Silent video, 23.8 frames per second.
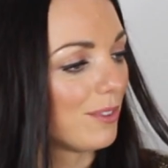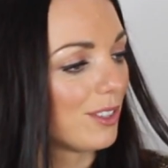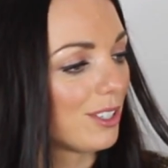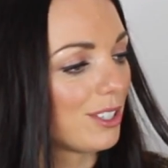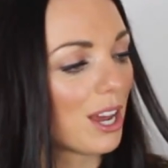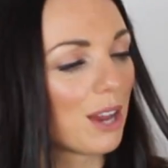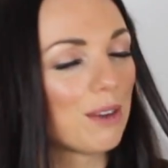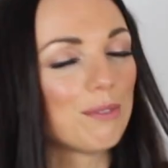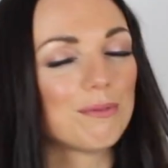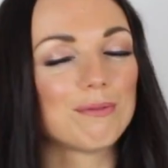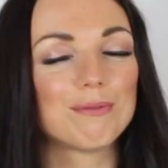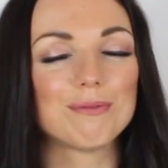
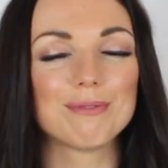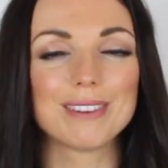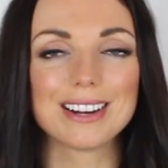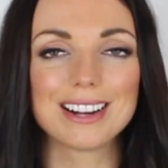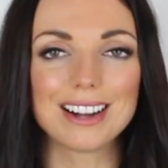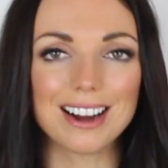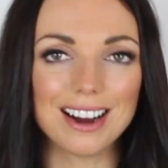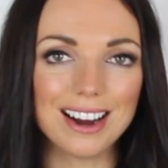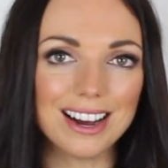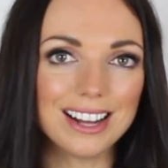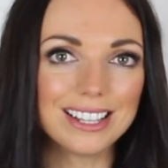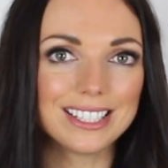So
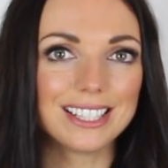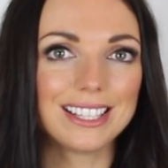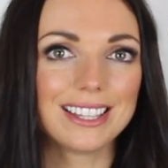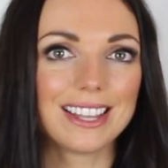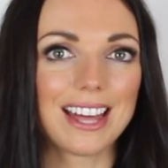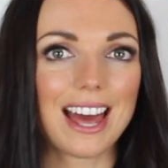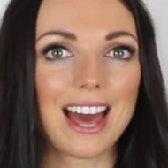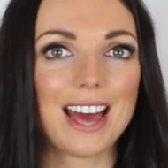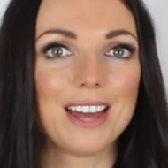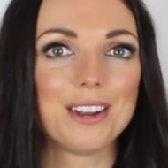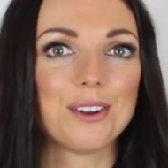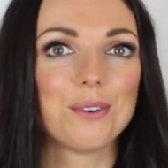regarding
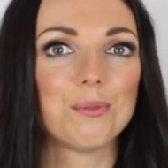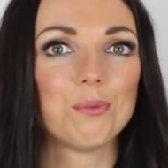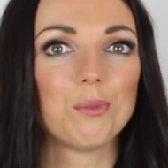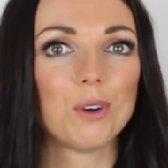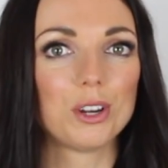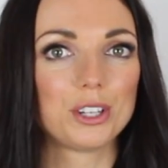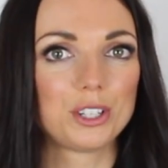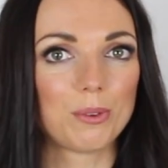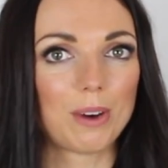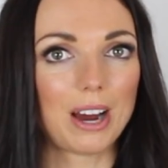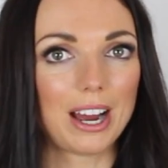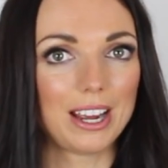then,
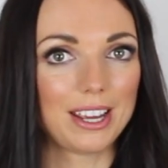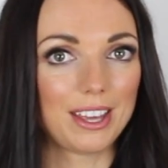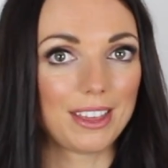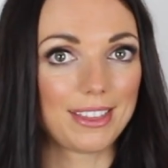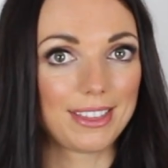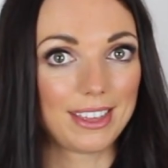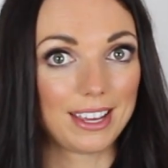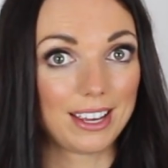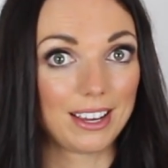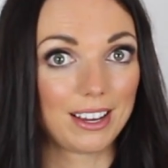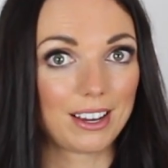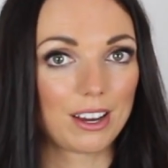what do I
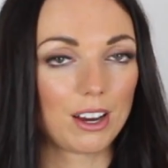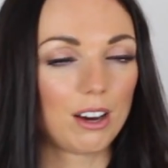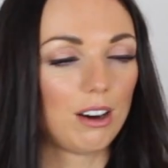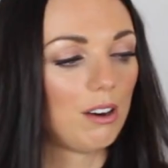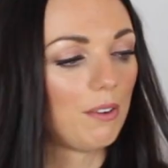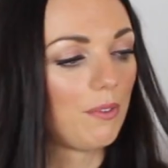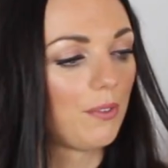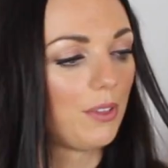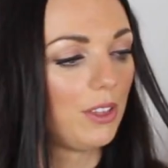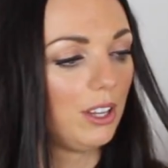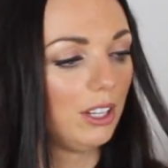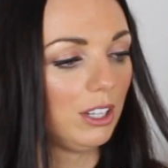think
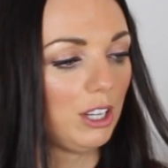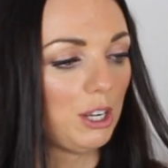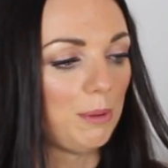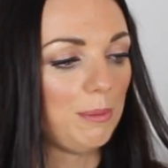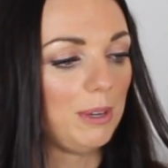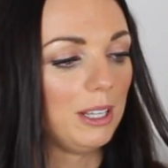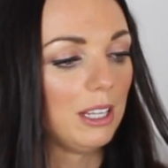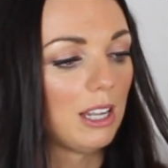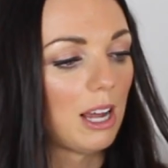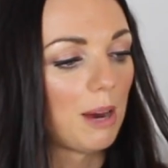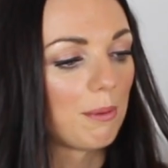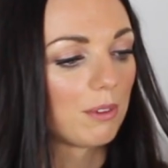of the
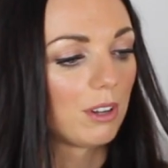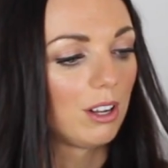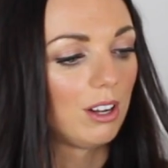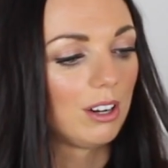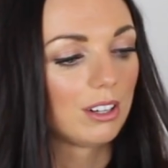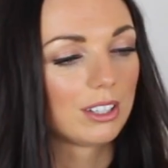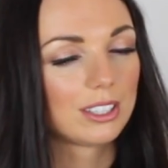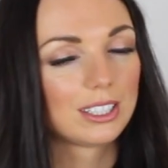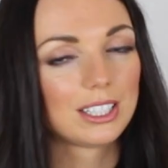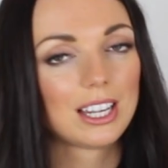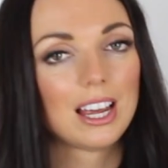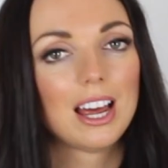Lumie alarm
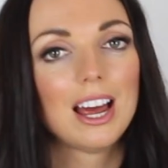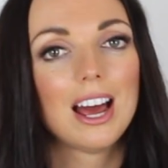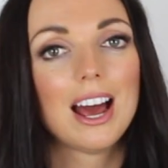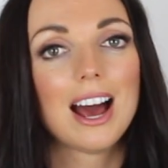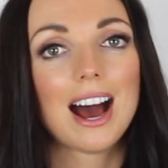clocks?